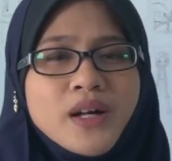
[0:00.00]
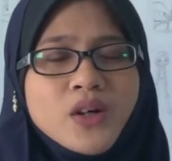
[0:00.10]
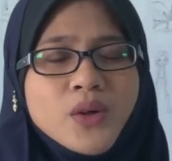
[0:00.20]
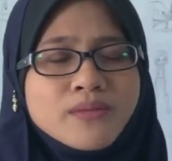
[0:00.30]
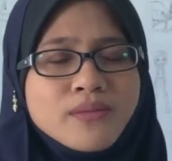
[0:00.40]

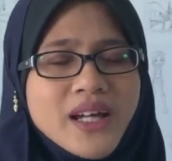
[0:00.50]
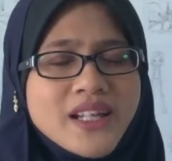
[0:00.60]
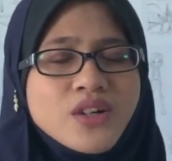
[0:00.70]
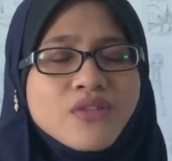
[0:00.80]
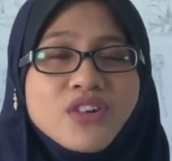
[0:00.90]

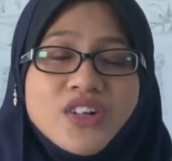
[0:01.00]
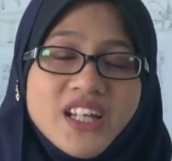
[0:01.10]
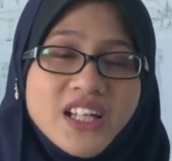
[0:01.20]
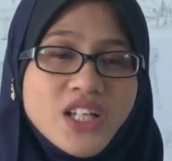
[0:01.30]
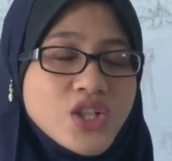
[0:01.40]
command of your
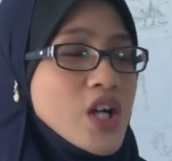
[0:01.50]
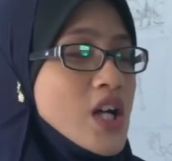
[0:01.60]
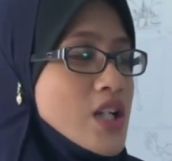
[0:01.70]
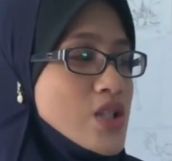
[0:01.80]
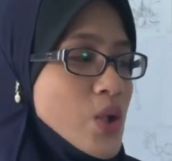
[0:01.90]
English.
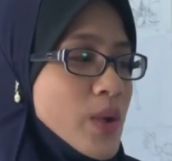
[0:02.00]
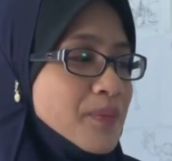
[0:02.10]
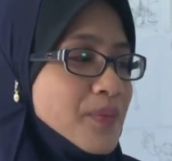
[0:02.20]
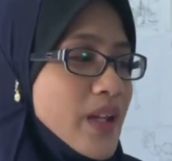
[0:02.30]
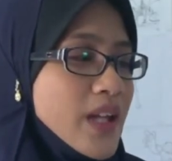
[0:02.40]
So
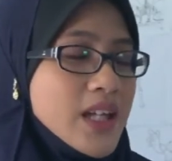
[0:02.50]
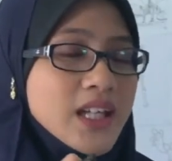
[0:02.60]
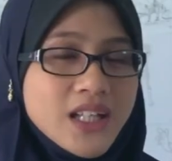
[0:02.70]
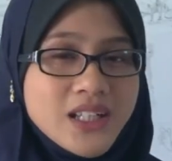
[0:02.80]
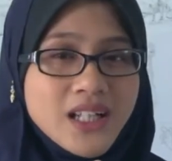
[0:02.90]

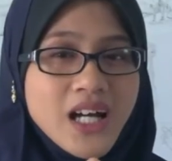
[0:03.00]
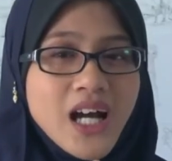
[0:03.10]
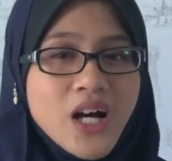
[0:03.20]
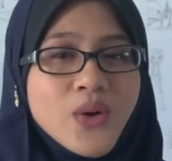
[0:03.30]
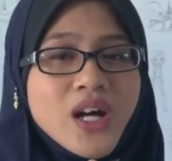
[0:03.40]
here
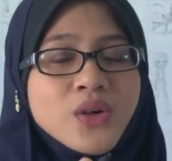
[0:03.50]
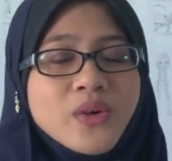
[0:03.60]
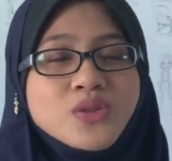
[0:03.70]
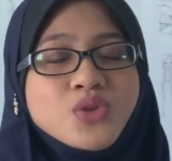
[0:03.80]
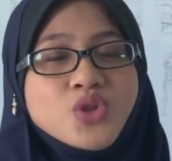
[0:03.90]
how I
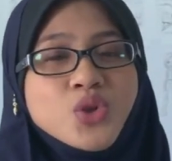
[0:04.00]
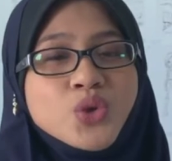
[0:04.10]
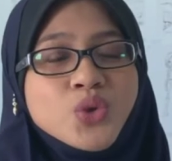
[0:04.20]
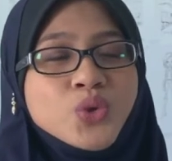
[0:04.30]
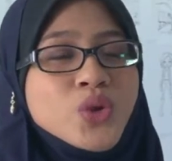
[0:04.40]
want to show
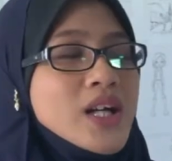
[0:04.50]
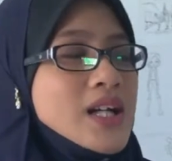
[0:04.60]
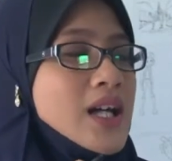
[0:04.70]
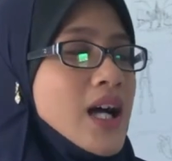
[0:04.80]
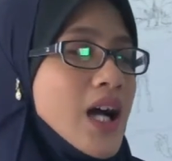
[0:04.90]
you
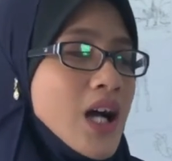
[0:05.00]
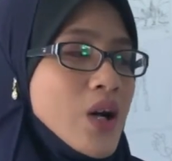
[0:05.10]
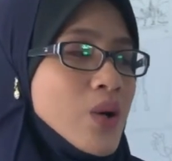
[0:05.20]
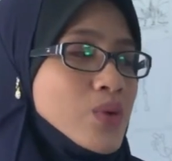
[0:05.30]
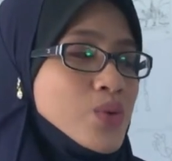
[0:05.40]

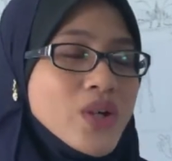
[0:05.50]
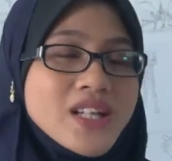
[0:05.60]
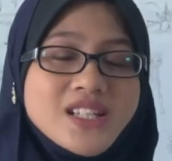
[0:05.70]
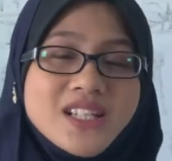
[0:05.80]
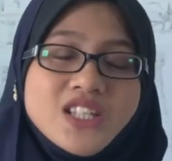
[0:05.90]
how to
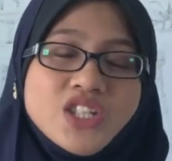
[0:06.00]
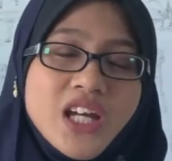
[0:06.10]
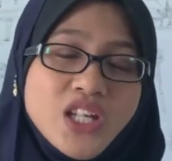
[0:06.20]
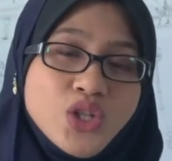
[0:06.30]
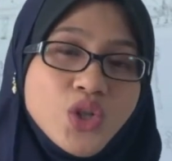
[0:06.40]
actually
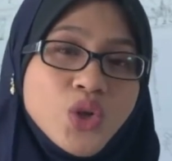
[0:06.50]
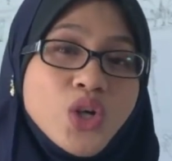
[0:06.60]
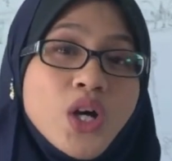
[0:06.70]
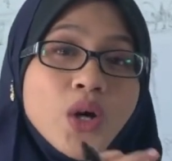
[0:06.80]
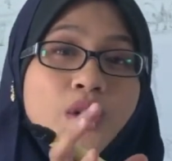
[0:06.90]
change your
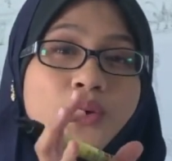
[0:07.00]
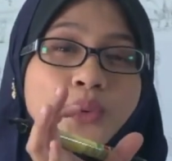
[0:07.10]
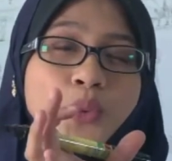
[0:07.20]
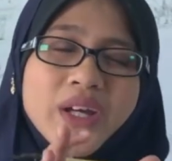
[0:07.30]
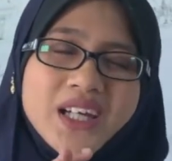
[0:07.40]

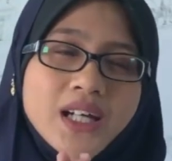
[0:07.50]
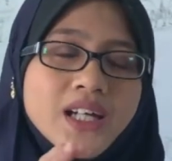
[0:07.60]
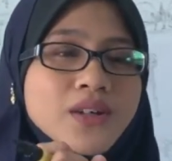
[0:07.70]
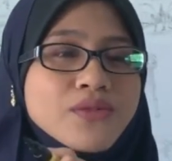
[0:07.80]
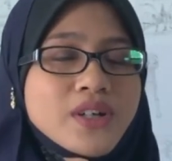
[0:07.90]
weak
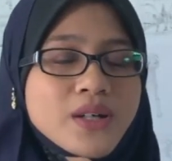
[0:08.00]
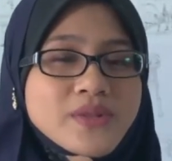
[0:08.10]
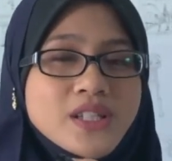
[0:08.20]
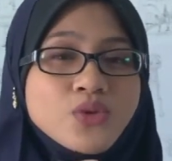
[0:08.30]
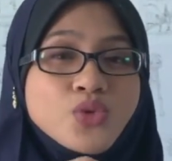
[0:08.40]

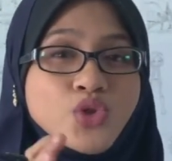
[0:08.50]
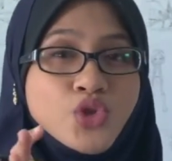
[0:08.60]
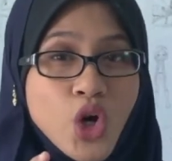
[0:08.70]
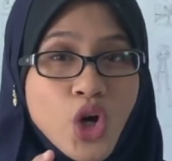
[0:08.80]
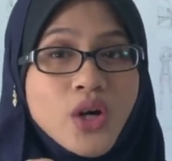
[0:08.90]
verbs into
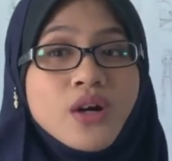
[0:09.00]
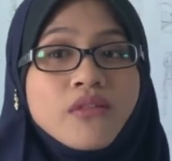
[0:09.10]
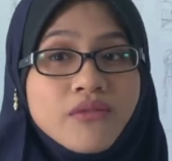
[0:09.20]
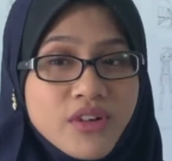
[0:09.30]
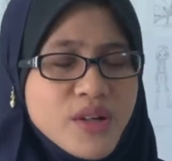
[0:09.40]
strong
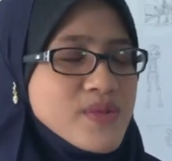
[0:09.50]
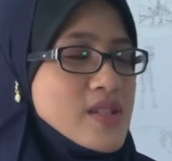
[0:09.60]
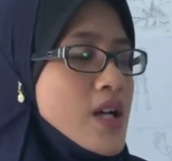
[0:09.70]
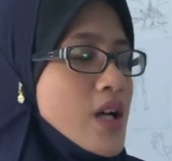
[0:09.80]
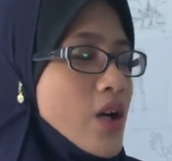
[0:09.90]
verbs.
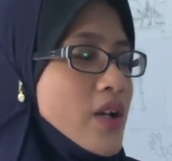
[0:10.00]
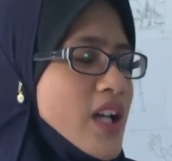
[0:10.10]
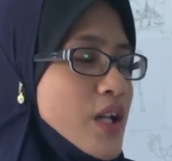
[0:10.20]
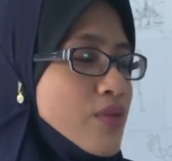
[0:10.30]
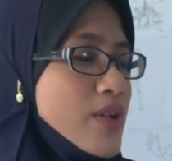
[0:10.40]

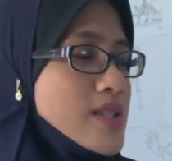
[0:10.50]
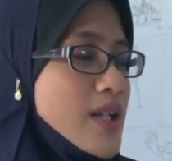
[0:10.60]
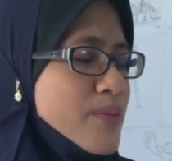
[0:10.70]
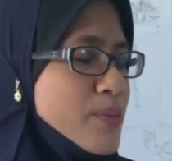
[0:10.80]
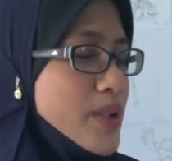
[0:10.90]
Okay, for
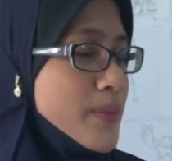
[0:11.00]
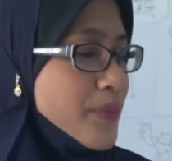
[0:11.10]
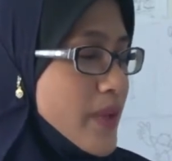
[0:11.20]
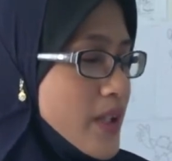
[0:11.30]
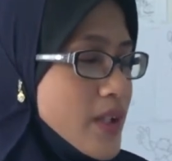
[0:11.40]
example,
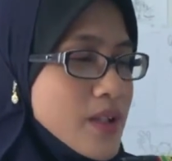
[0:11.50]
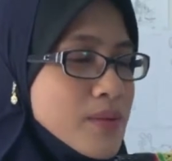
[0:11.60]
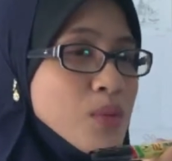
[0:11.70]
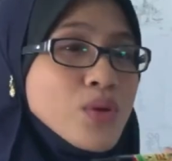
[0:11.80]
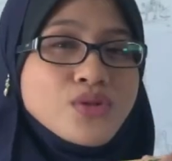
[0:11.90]

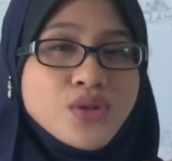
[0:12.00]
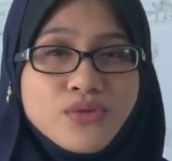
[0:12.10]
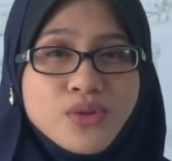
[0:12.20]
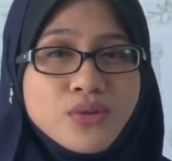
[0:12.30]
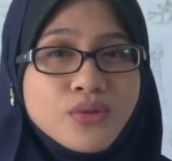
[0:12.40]
most
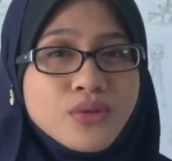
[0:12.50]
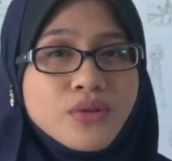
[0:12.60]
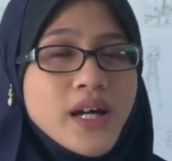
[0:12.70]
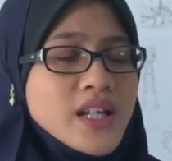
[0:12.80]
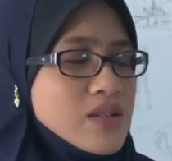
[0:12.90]
of you
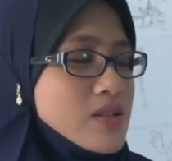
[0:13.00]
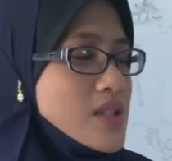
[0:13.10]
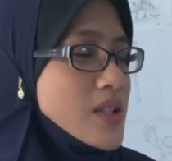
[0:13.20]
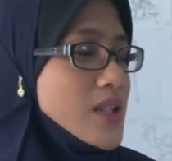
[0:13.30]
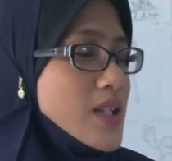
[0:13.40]
like
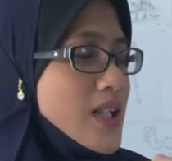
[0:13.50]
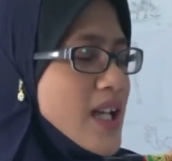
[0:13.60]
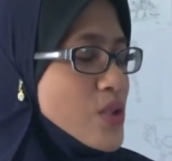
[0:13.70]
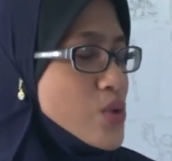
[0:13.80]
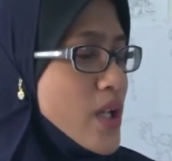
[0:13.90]

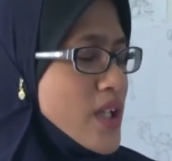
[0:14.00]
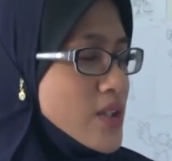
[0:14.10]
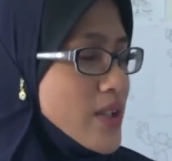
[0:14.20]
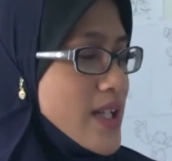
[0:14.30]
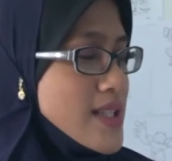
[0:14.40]

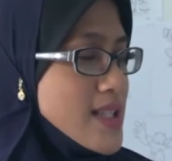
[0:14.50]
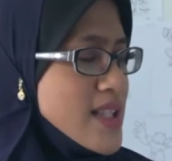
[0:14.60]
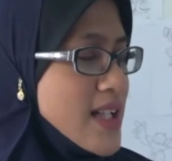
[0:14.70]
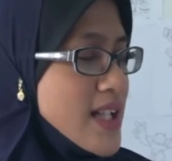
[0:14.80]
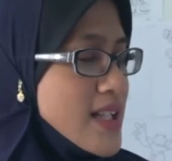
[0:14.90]
to write
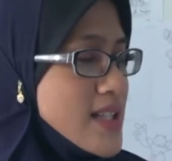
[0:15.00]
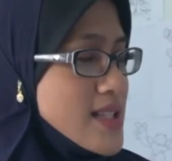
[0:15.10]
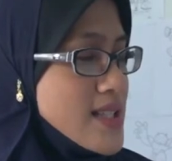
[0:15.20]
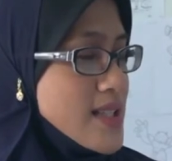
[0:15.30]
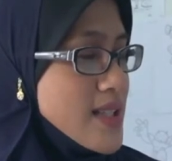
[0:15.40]
like this.
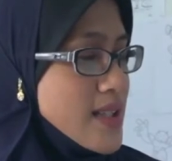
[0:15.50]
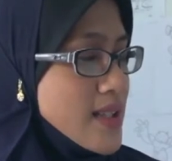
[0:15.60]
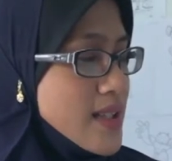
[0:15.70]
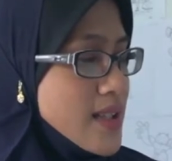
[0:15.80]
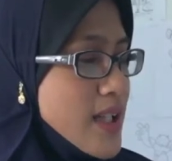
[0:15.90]

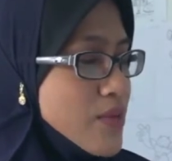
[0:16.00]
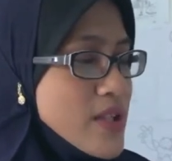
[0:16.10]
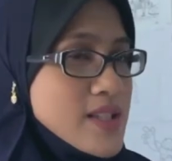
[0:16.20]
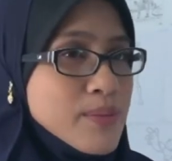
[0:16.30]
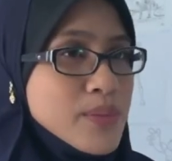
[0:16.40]
Okay, for
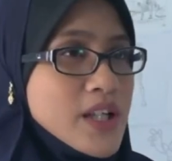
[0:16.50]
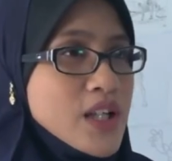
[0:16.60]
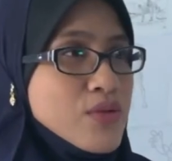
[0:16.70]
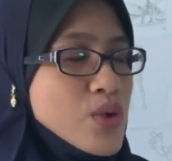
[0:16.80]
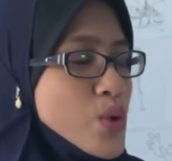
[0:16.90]
example, I
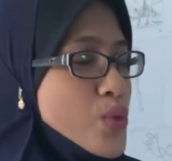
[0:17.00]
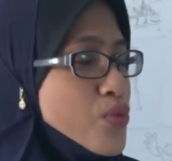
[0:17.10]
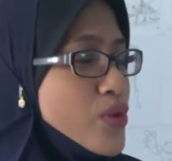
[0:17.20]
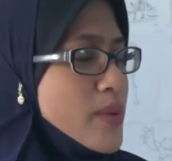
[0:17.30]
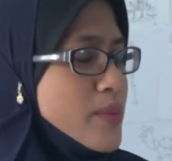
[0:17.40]
give you a
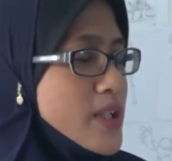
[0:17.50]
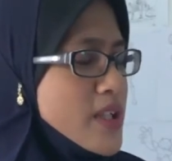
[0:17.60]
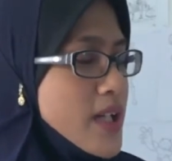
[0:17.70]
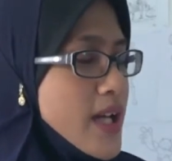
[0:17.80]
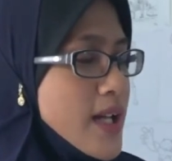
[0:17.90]
verb
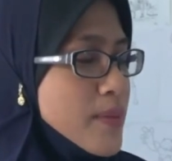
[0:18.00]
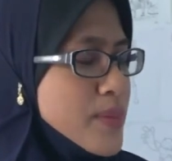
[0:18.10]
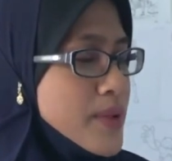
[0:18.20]
here, help.